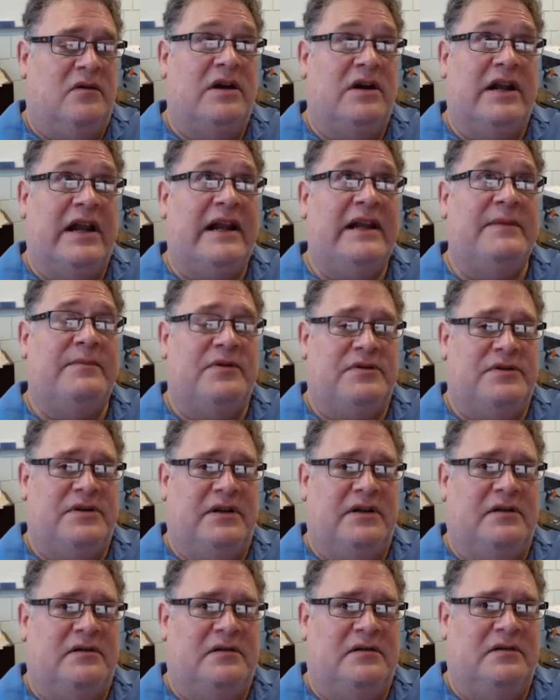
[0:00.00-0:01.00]
or an
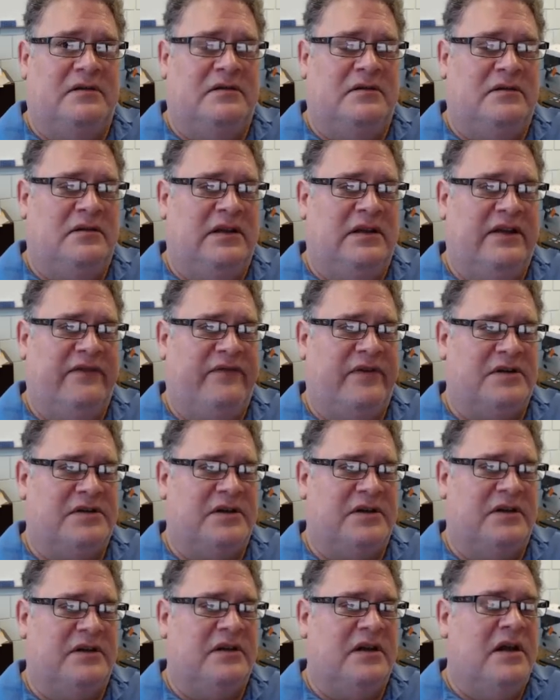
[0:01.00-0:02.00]
80%
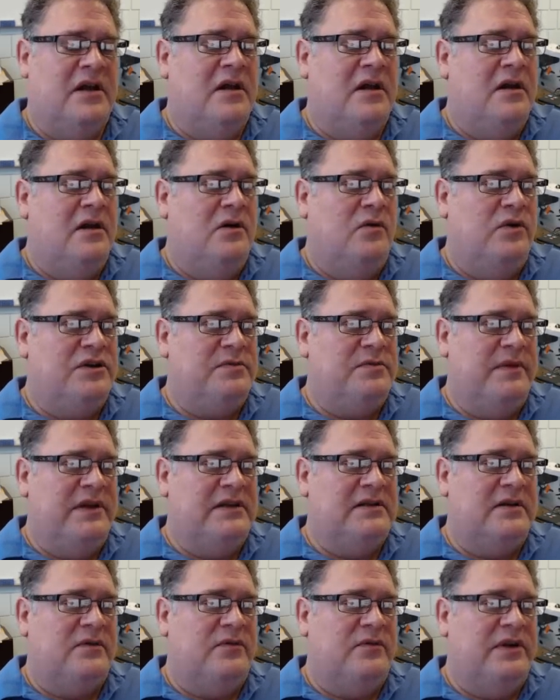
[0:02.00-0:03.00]
efficient, which
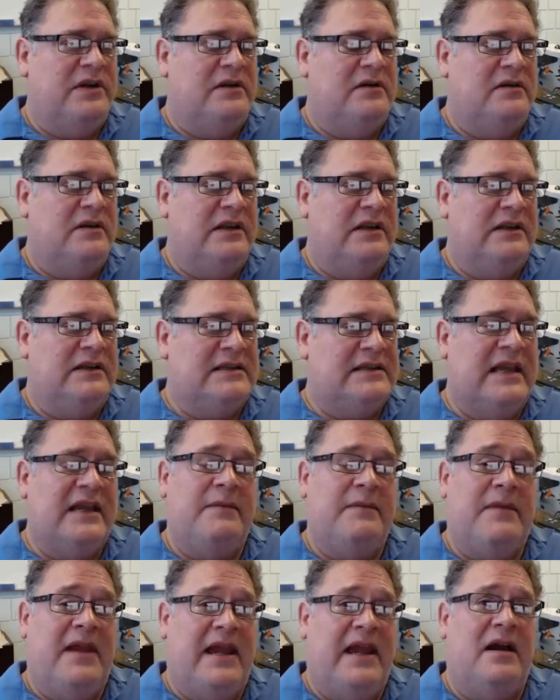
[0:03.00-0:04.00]
means that we, in the
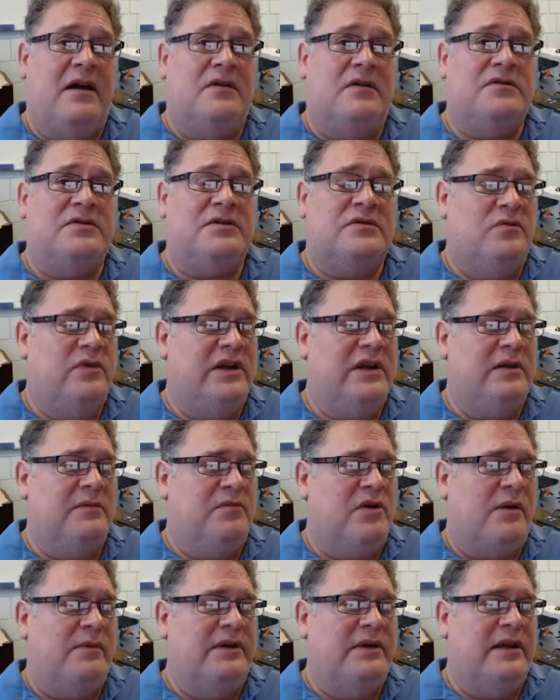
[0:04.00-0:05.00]
same house, we can
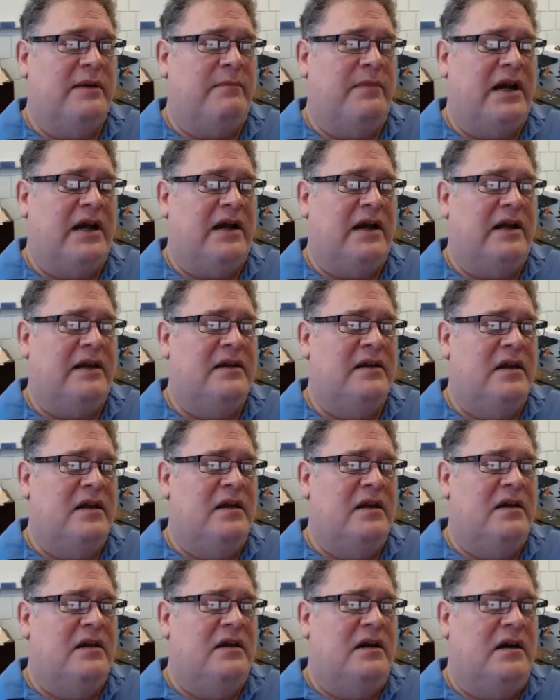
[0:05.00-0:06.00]
probably get by
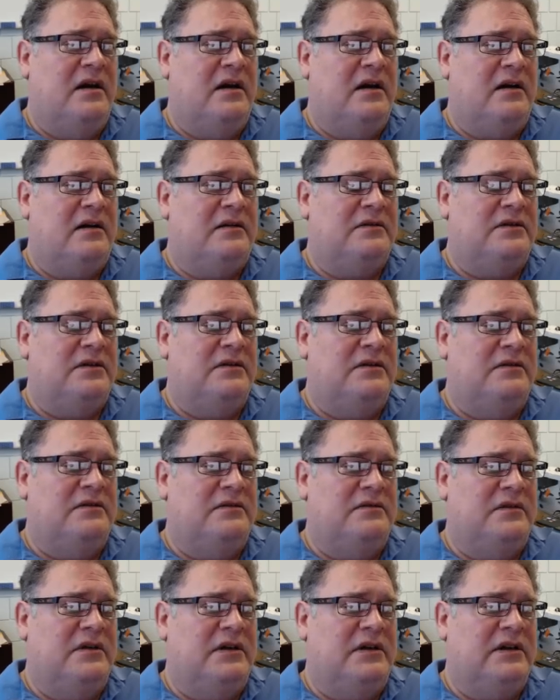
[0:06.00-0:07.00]

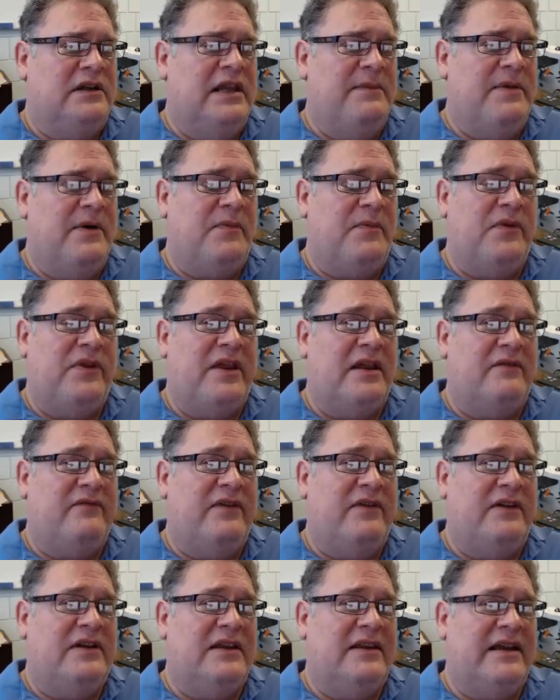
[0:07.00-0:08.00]
to keep up with that
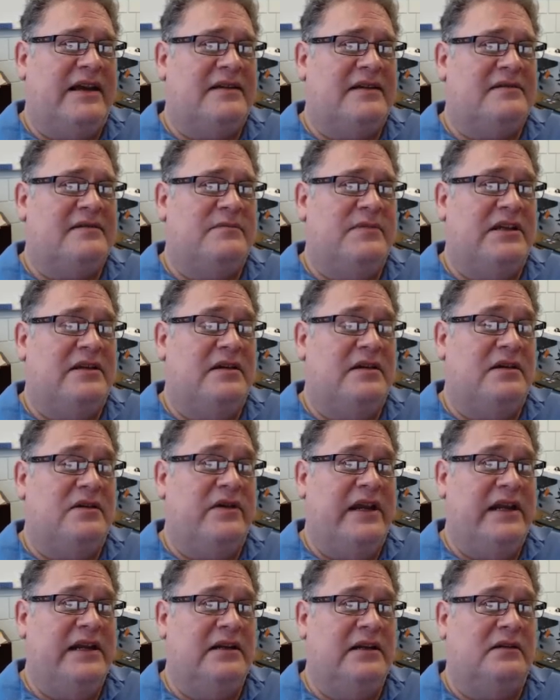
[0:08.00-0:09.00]
50,000
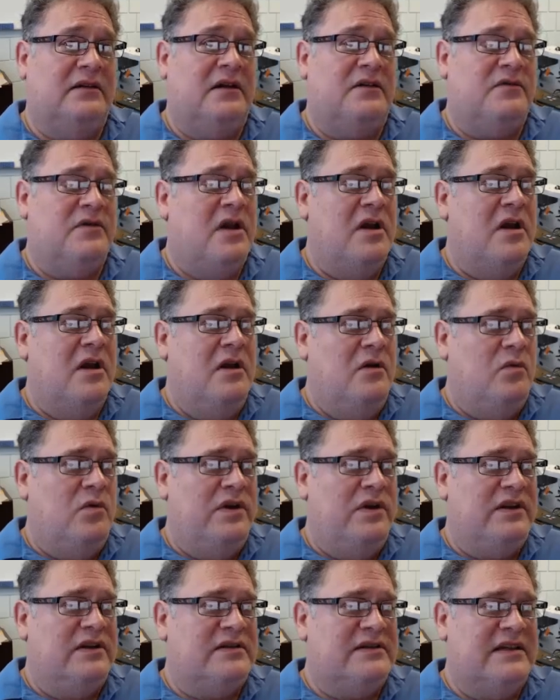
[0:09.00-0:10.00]
BTU heating load
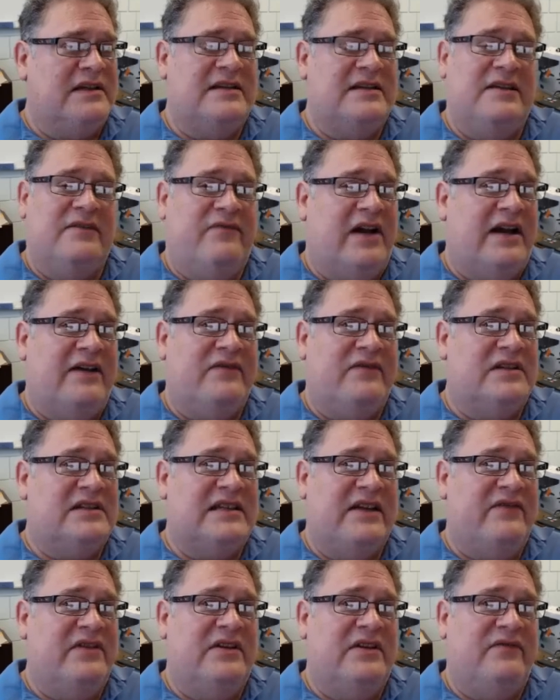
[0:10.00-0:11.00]
with a 65 to
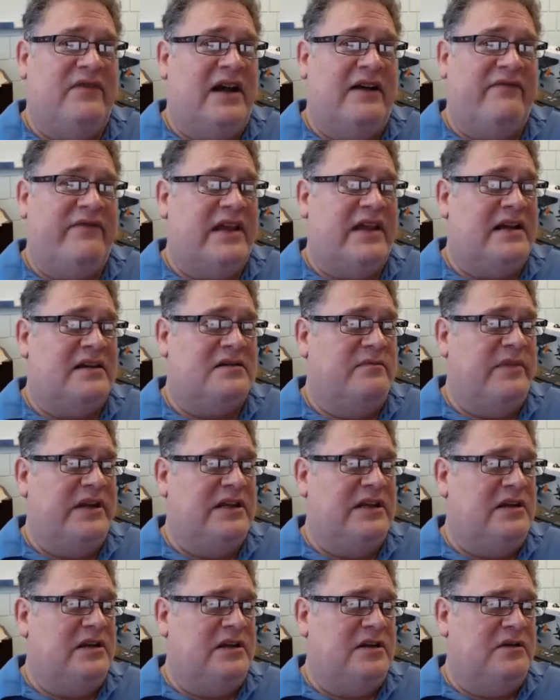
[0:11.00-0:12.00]
75,000
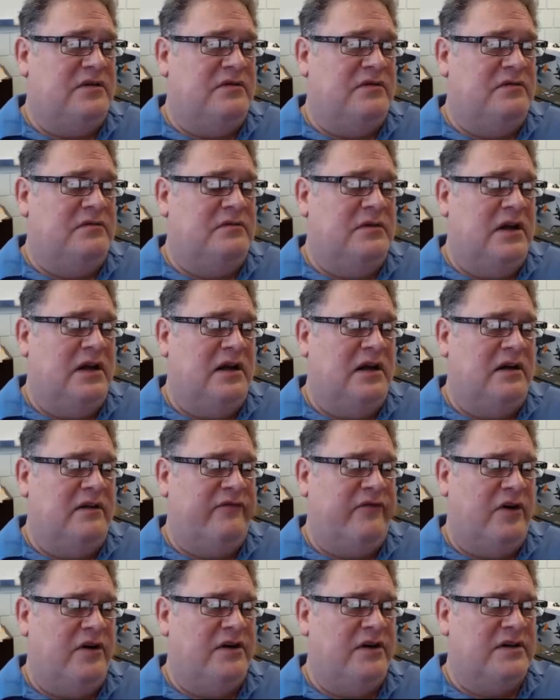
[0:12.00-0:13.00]
BTU
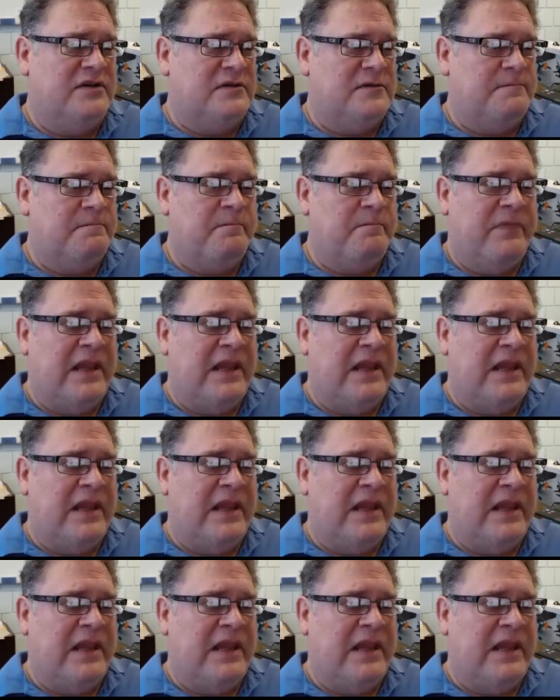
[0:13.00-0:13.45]
furnace.